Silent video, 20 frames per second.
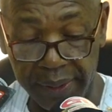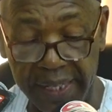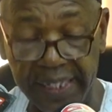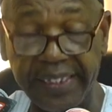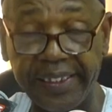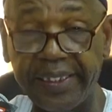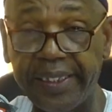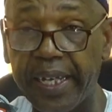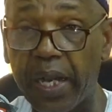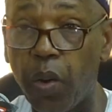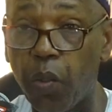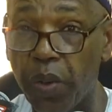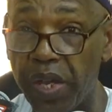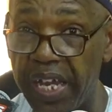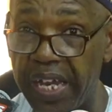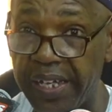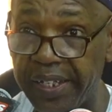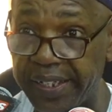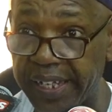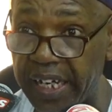Next year,
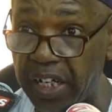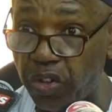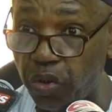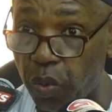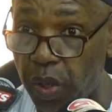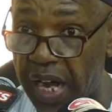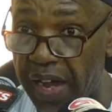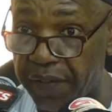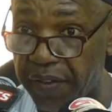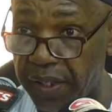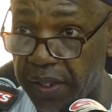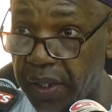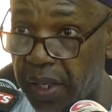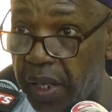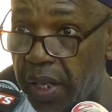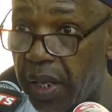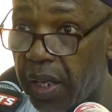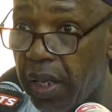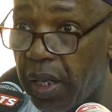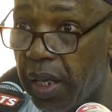we intend to have it
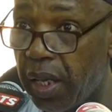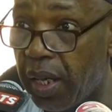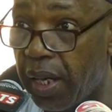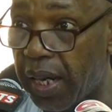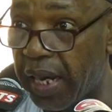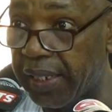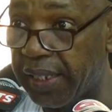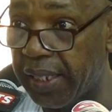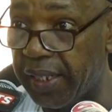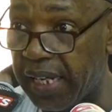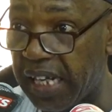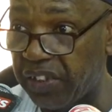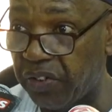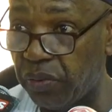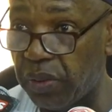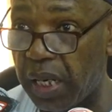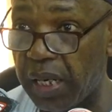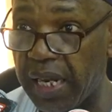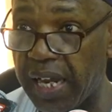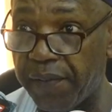at a
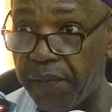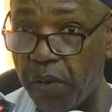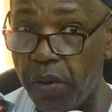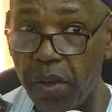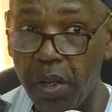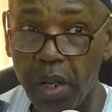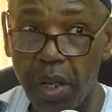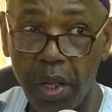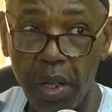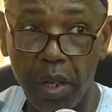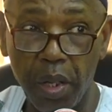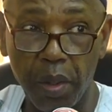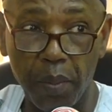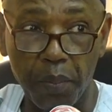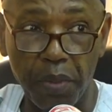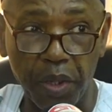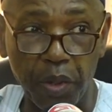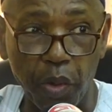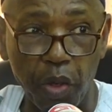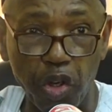national level
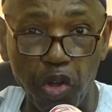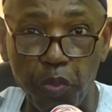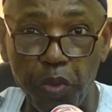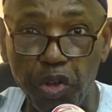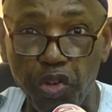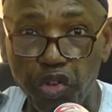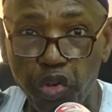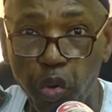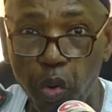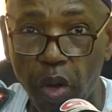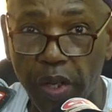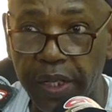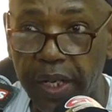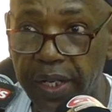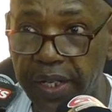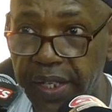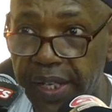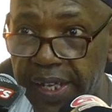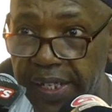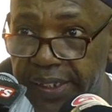because it will be
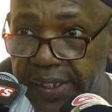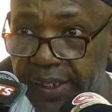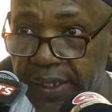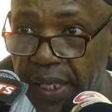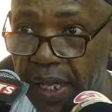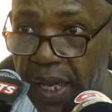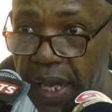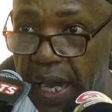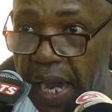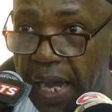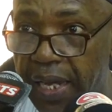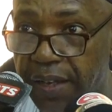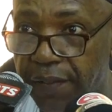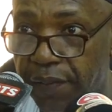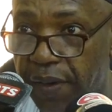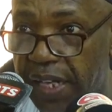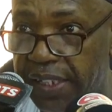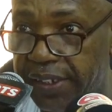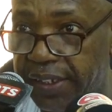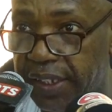200 years
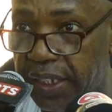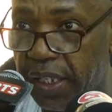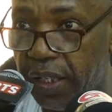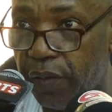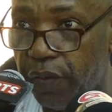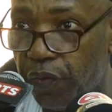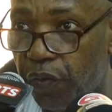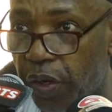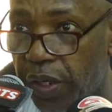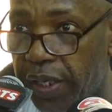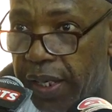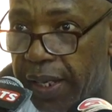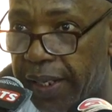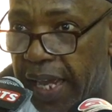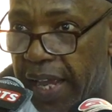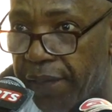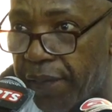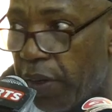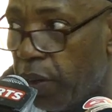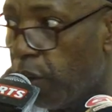anniversary for the
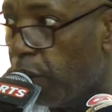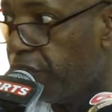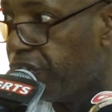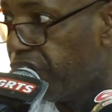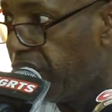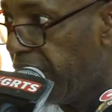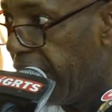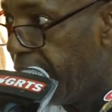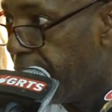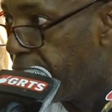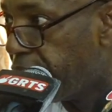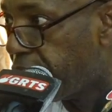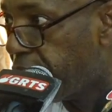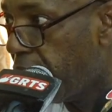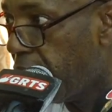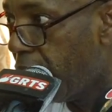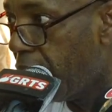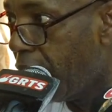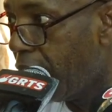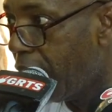arrival of slaves
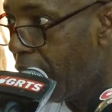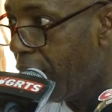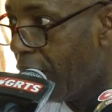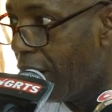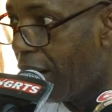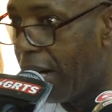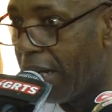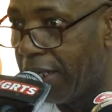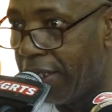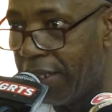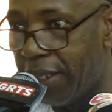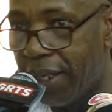at